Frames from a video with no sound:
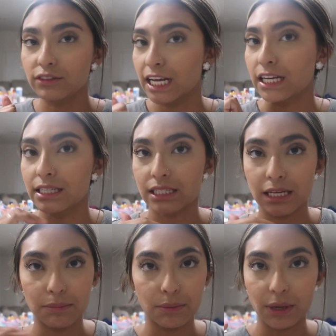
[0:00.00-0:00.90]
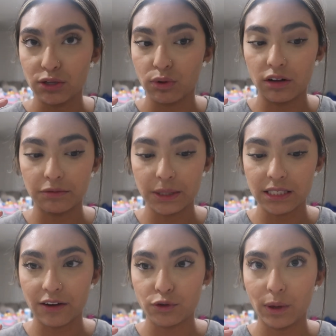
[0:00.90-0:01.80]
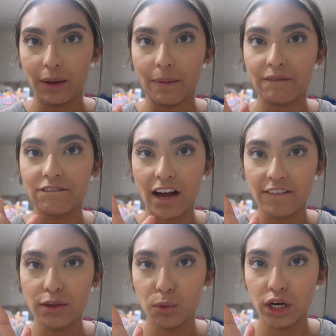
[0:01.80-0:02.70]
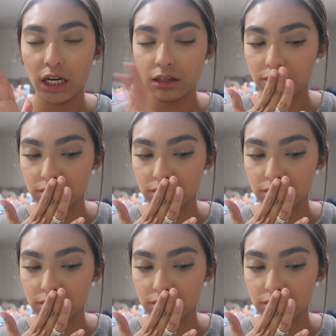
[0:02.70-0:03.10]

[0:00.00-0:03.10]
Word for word: like asleep by 12 because I have to wake up at 5 in the morning.